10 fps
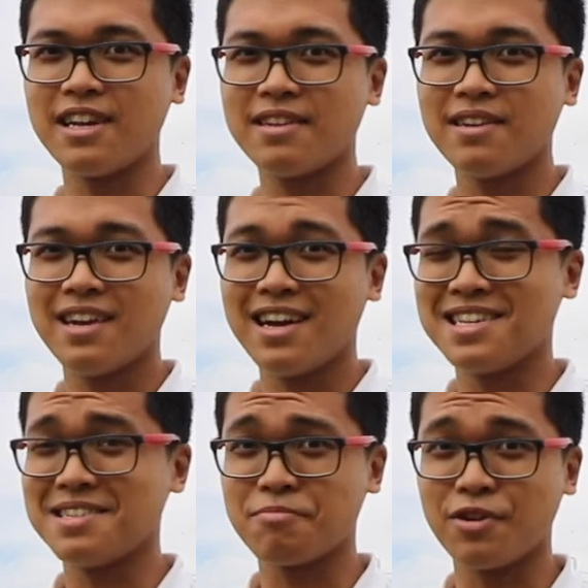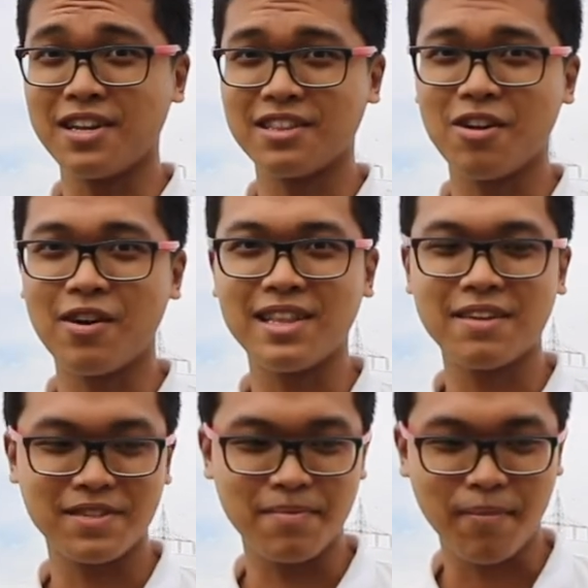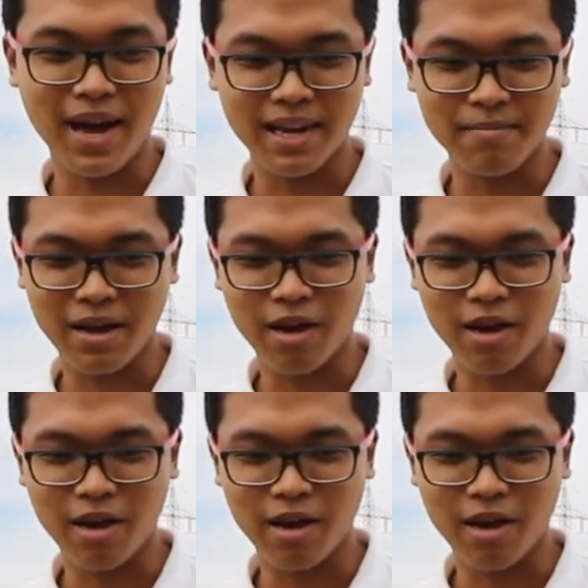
it. I didn't bring it though, I left it back in my